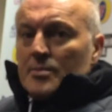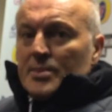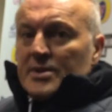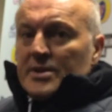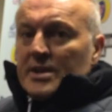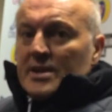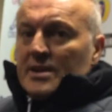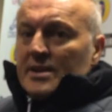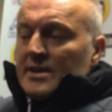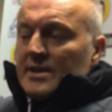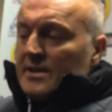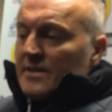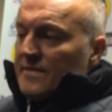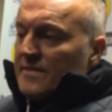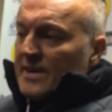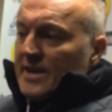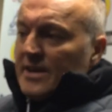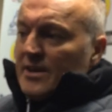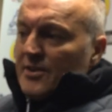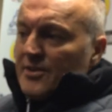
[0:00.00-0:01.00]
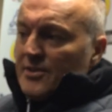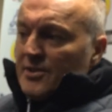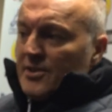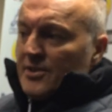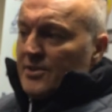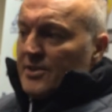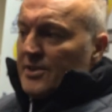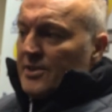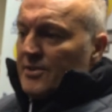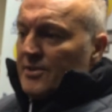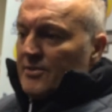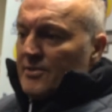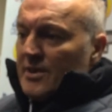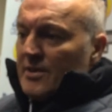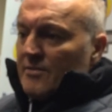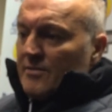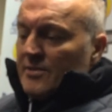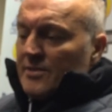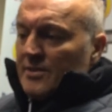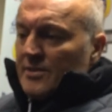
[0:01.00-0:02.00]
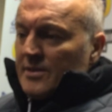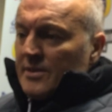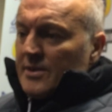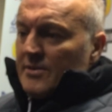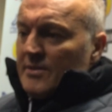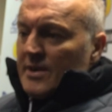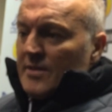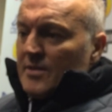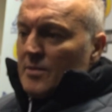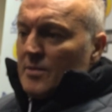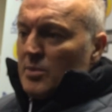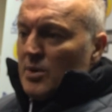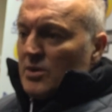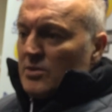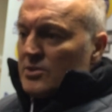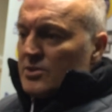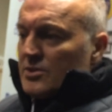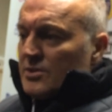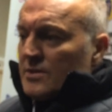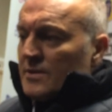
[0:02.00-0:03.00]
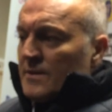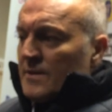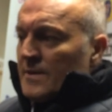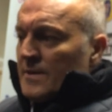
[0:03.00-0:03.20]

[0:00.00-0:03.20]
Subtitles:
particularly in the final third and in and around the box, and